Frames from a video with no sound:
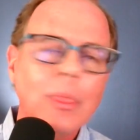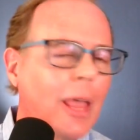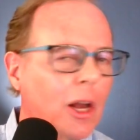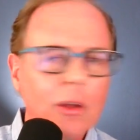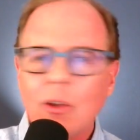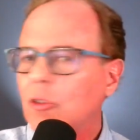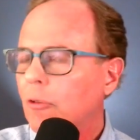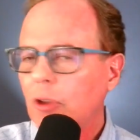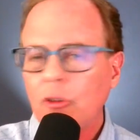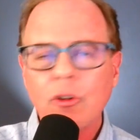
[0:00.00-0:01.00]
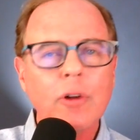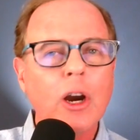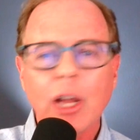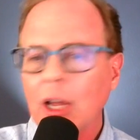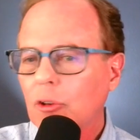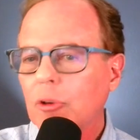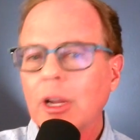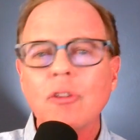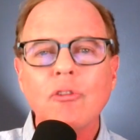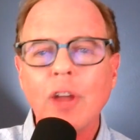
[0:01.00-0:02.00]
Not only is the future of our
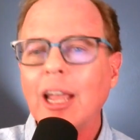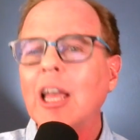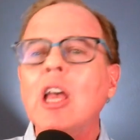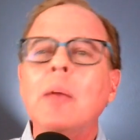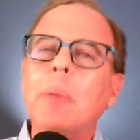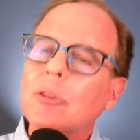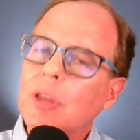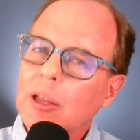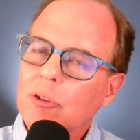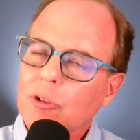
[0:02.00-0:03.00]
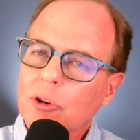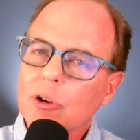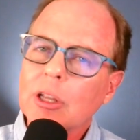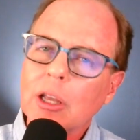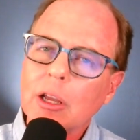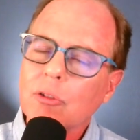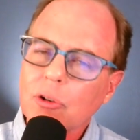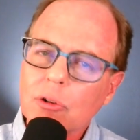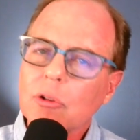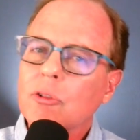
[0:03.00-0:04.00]
country at stake, but the
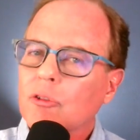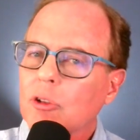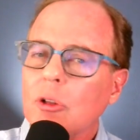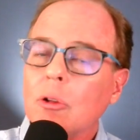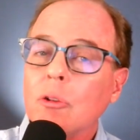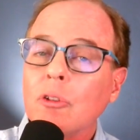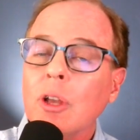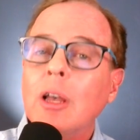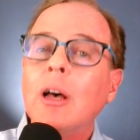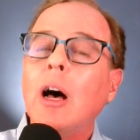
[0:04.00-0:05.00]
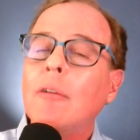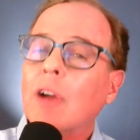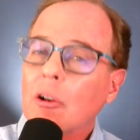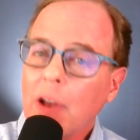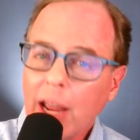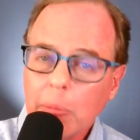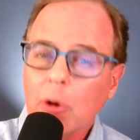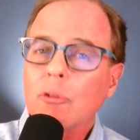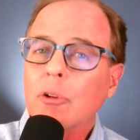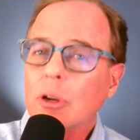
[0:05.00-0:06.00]
eternal souls of our
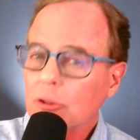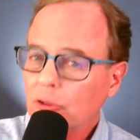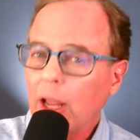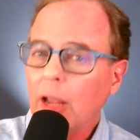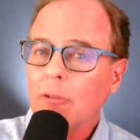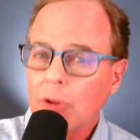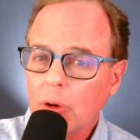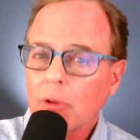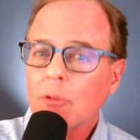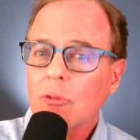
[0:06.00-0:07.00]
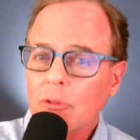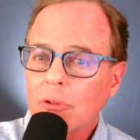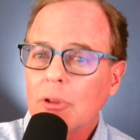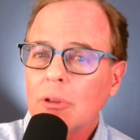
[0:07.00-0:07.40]
neighbors are at stake, folks.